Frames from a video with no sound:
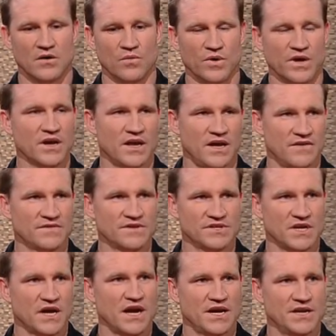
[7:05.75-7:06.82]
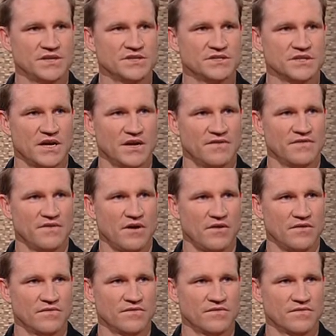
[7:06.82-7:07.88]
we're going to have to change and
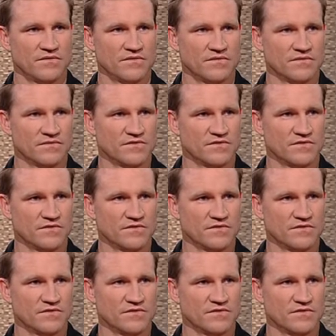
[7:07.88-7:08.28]
evolve